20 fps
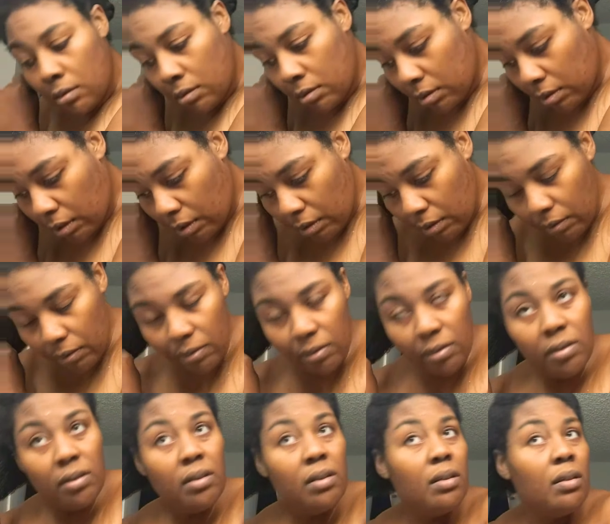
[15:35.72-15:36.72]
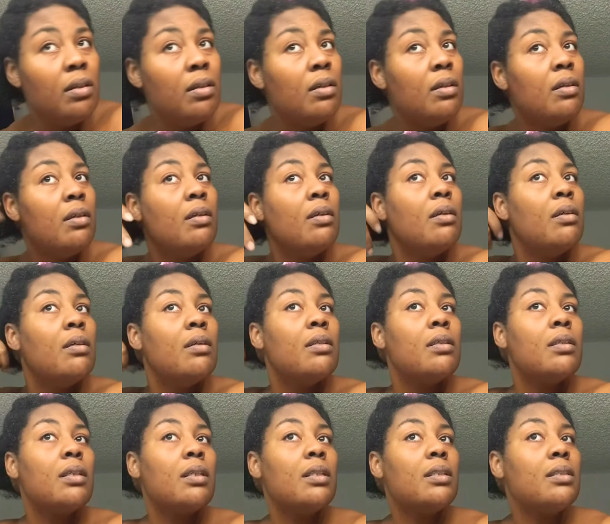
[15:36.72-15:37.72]
So,
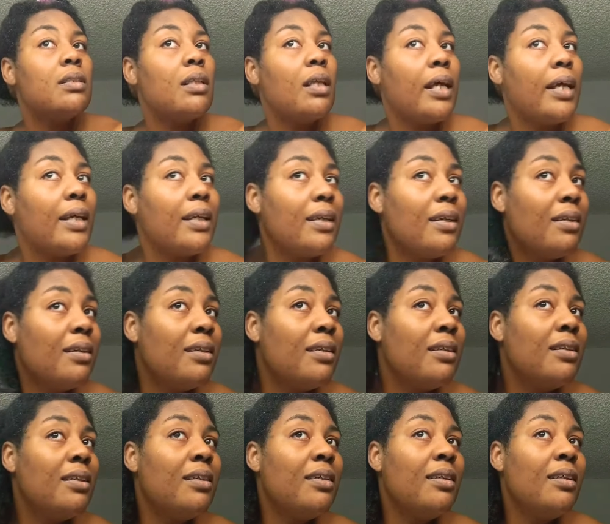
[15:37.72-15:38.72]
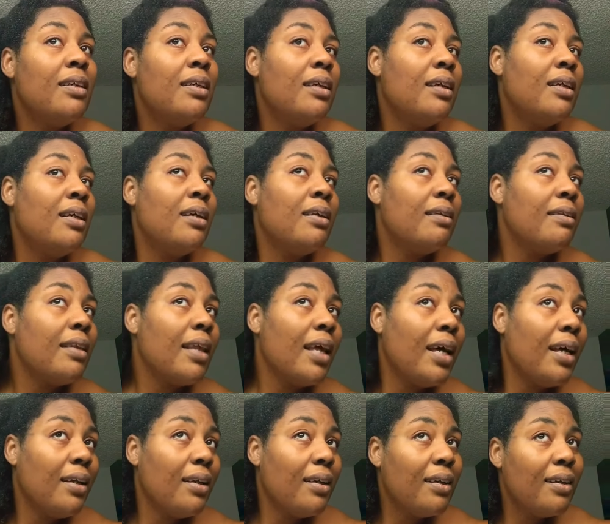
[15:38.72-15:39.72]
because, like,
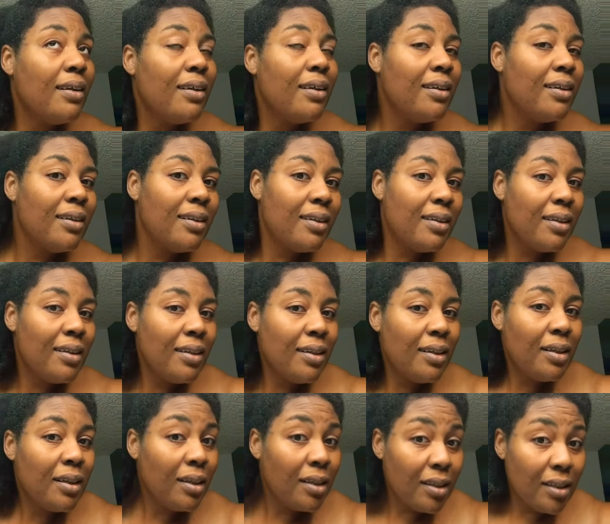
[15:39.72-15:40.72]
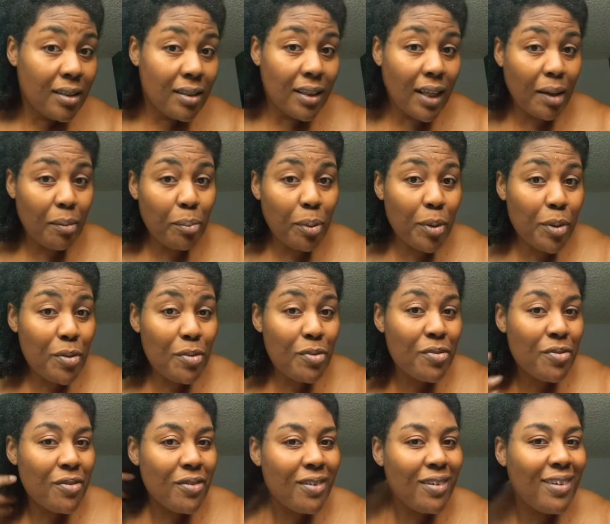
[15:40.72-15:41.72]
that, that
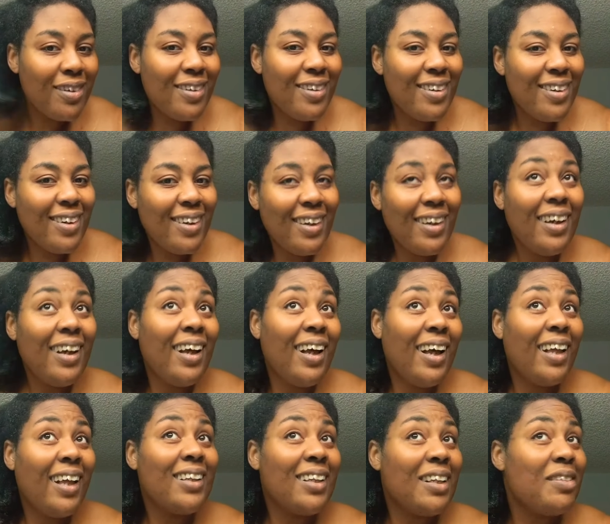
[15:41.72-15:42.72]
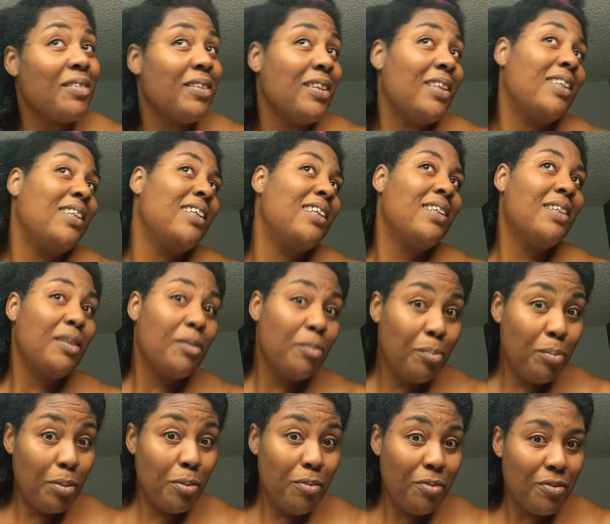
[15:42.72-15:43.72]
poof, I love it.
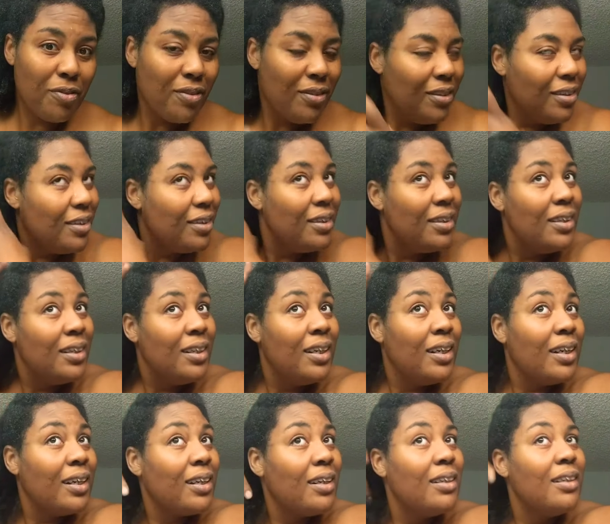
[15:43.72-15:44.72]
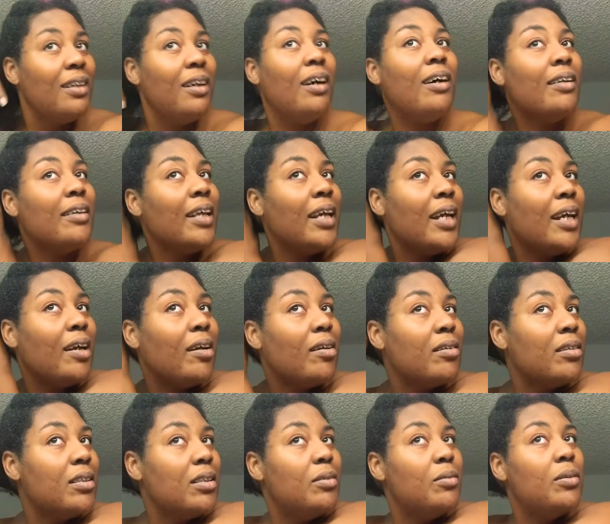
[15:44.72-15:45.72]
Poof. All that hair.
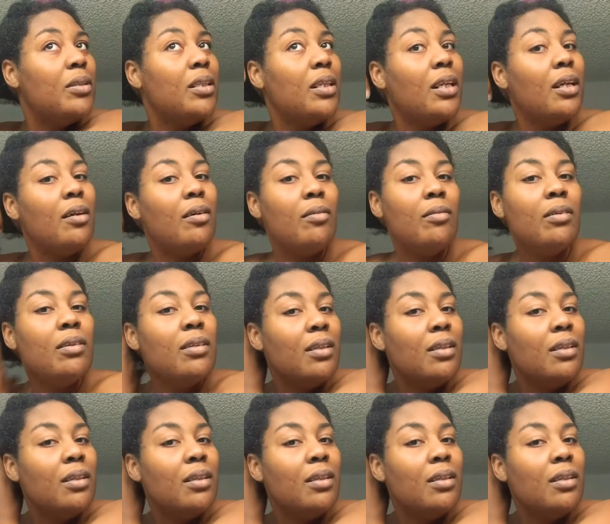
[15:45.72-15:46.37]
You wouldn't know.